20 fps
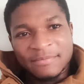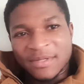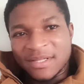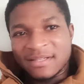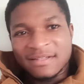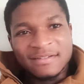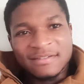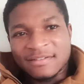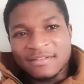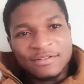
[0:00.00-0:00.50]
He
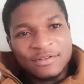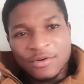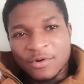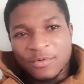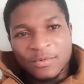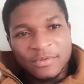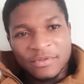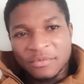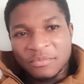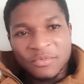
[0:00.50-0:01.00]
doesn't
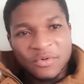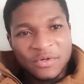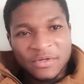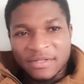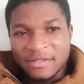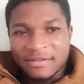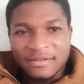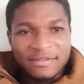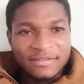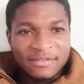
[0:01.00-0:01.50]
go in the
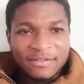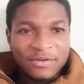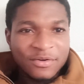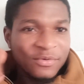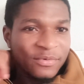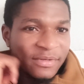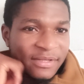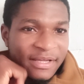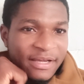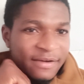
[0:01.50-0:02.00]
morning, doesn't
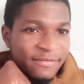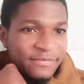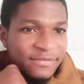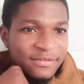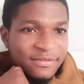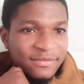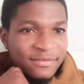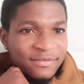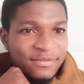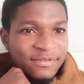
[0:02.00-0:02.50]
go in the
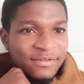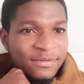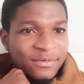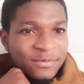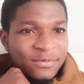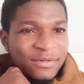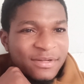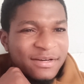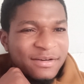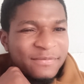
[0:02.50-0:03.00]
afternoon. So
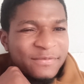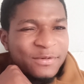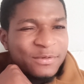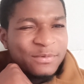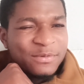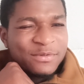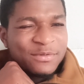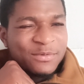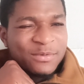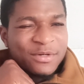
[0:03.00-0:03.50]
none of all
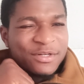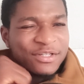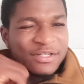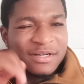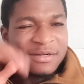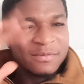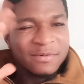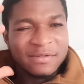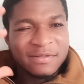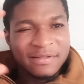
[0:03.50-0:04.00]
those rush
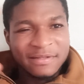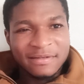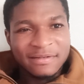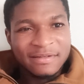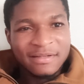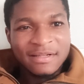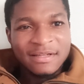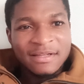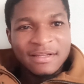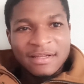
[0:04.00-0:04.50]
hour thing.
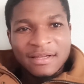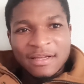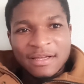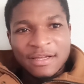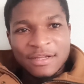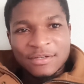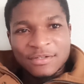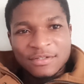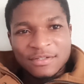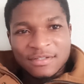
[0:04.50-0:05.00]

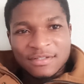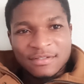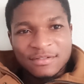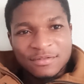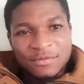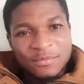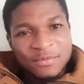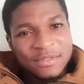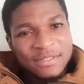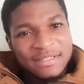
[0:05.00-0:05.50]
He just
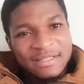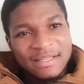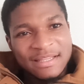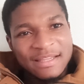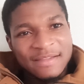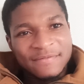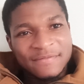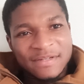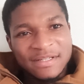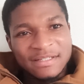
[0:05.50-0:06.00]
towards the
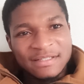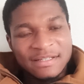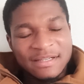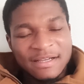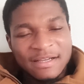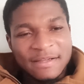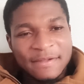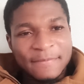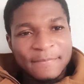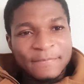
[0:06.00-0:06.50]
evening
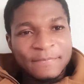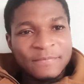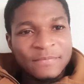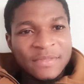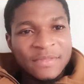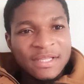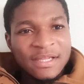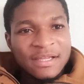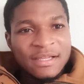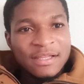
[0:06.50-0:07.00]
time,
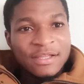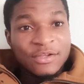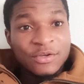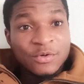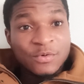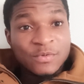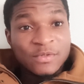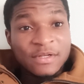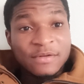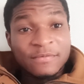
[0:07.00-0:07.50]
he
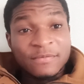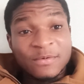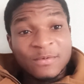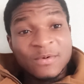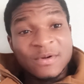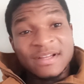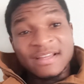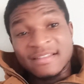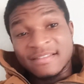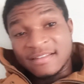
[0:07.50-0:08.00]
goes out for
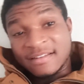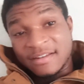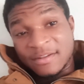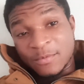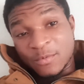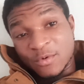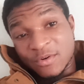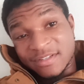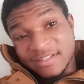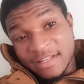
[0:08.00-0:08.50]
work and then he
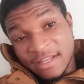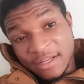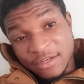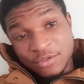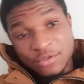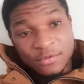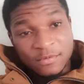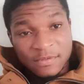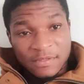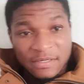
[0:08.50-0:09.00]
works
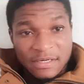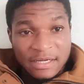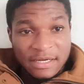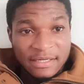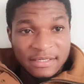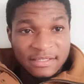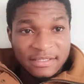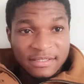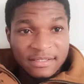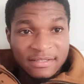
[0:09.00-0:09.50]
into the
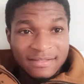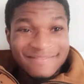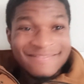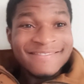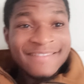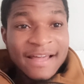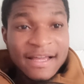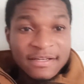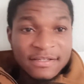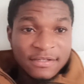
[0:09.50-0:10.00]
night.
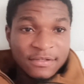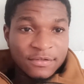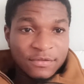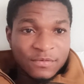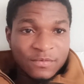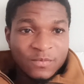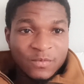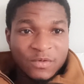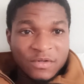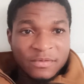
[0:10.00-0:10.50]
That's his
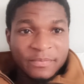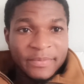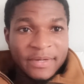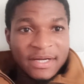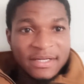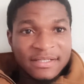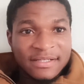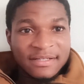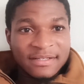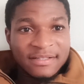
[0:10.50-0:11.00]
own work
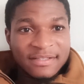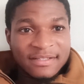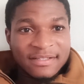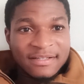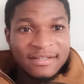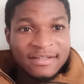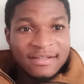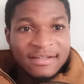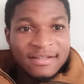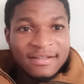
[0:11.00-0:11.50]
pattern,
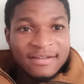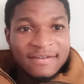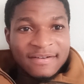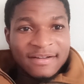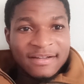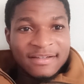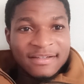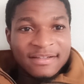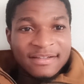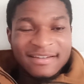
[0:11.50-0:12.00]

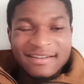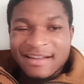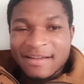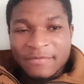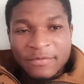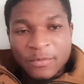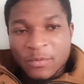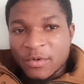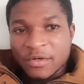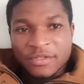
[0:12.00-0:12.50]
right?
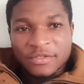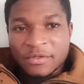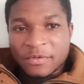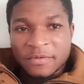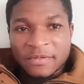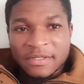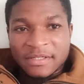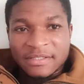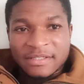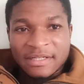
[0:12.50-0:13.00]
Never works
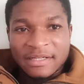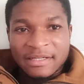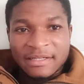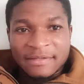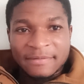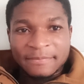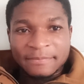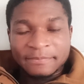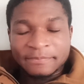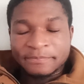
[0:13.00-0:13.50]
during the day.
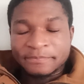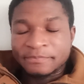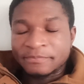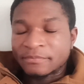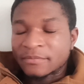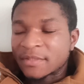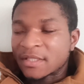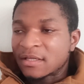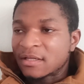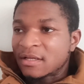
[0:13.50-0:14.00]

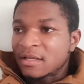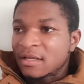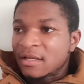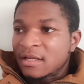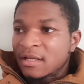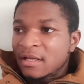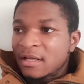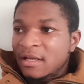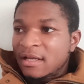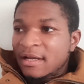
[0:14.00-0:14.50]

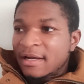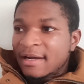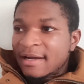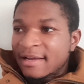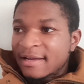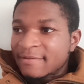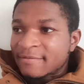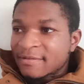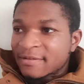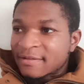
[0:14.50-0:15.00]
I
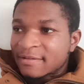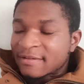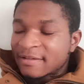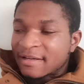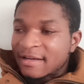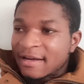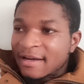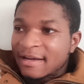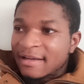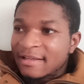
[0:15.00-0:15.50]
have another
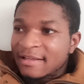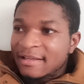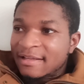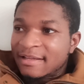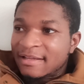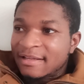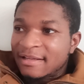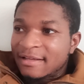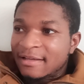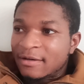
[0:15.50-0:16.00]
guy
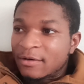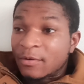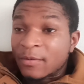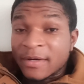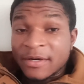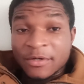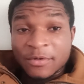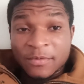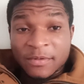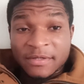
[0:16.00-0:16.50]
oh,
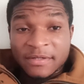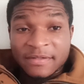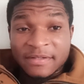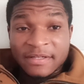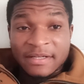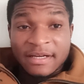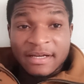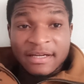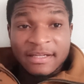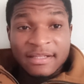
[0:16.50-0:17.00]
I know another
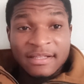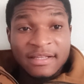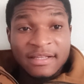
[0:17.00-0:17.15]
guy.